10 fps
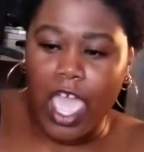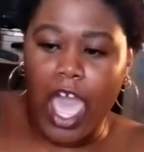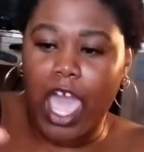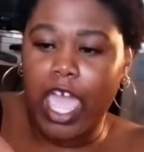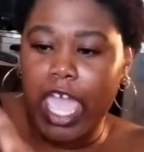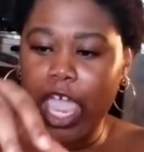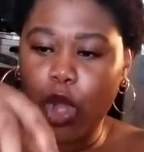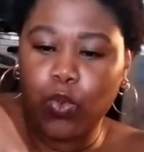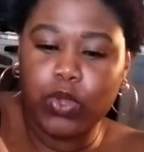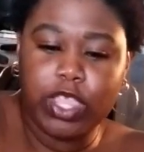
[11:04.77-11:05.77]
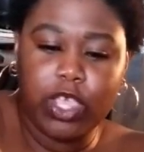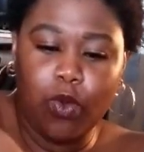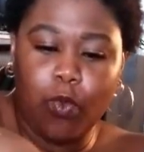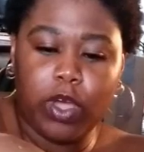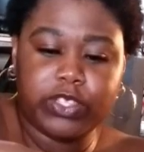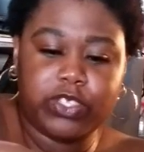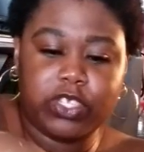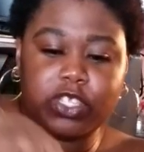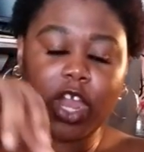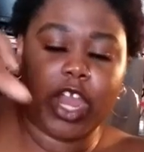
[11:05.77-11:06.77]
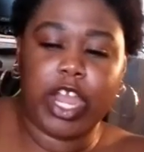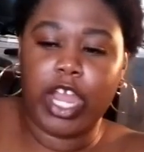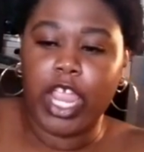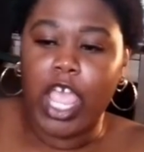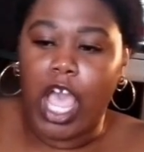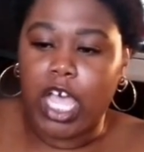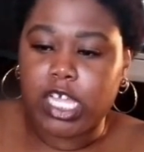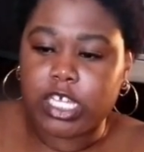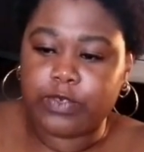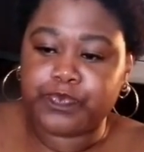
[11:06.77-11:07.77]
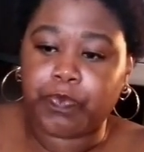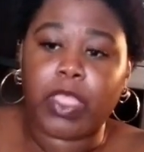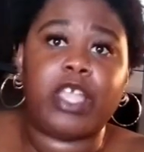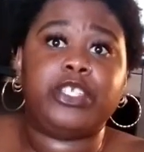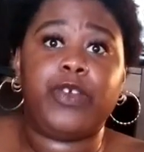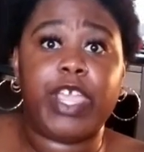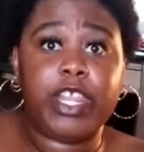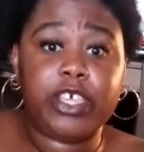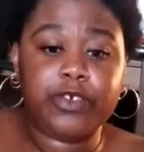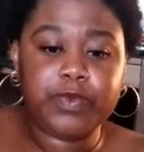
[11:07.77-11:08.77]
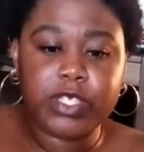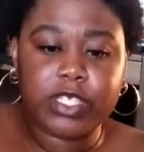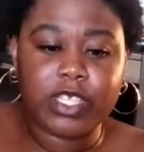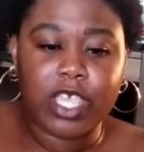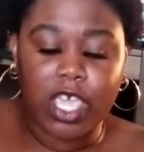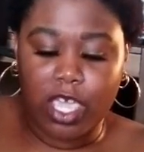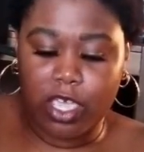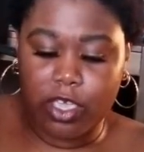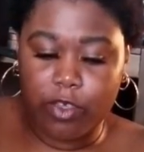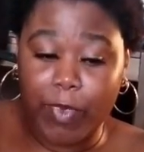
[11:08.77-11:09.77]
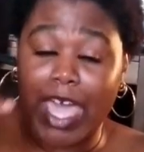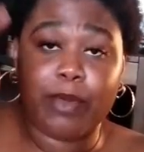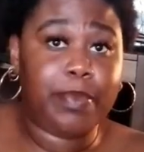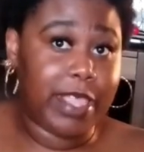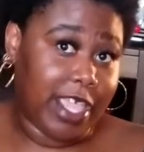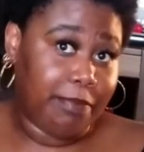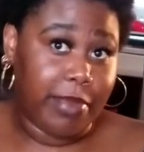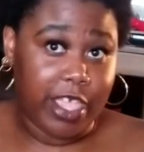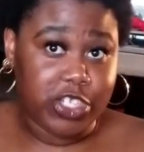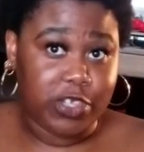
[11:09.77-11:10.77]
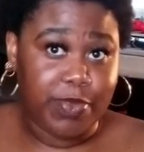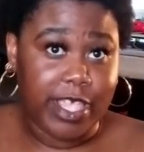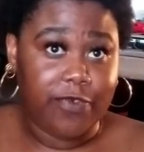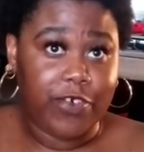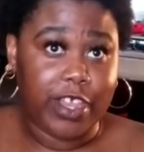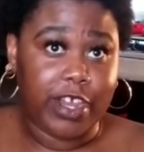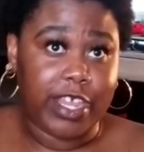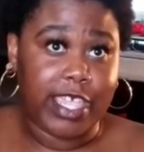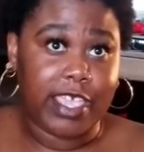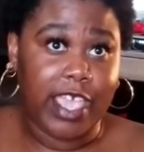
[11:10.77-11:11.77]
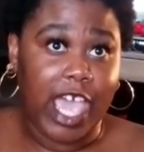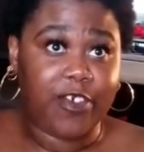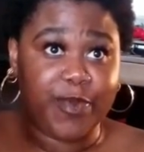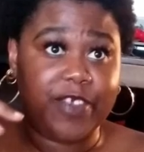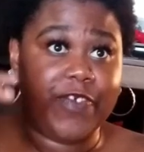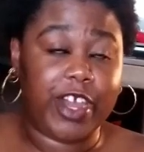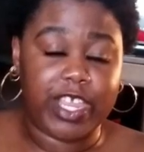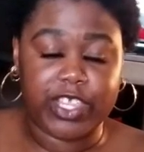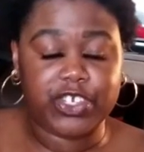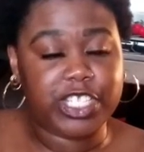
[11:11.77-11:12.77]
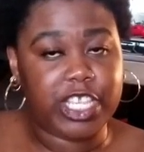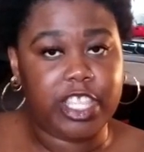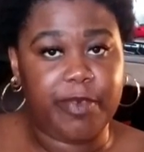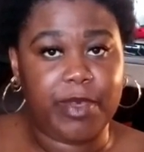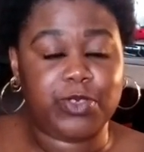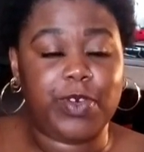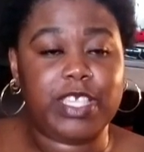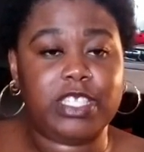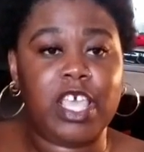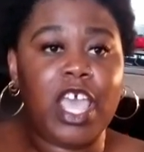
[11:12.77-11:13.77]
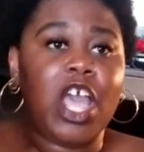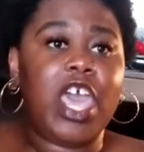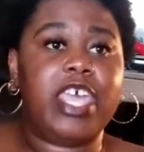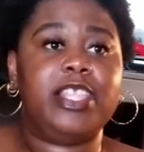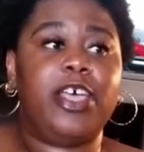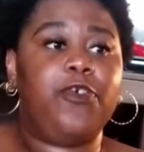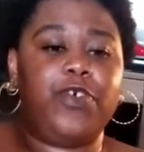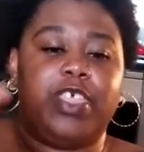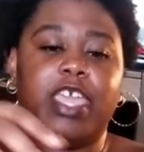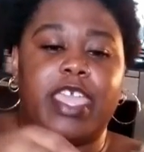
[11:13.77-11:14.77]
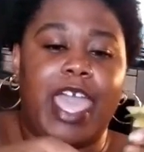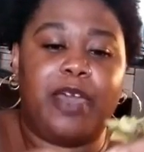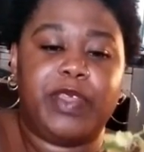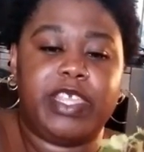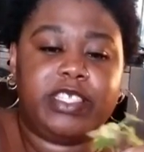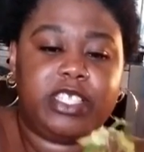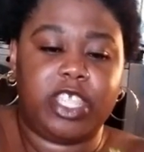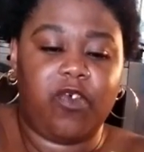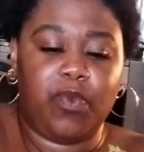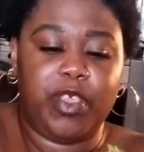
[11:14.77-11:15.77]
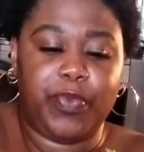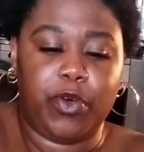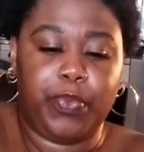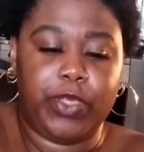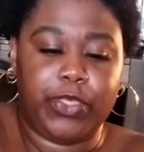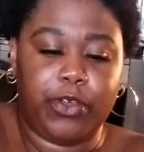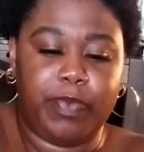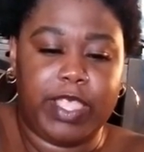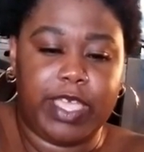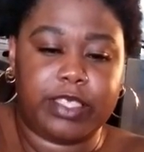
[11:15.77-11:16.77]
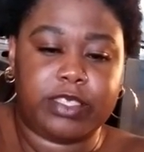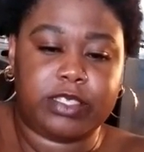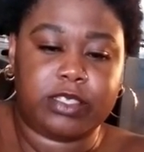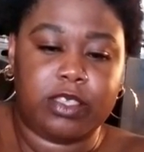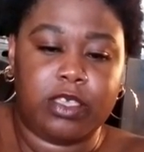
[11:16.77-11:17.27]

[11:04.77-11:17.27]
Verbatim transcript: I really want to start um, terrariums. Um, I blame Banshee Plant for having me very interested in them. I was always in love with like cabinets and stuff when people put their plants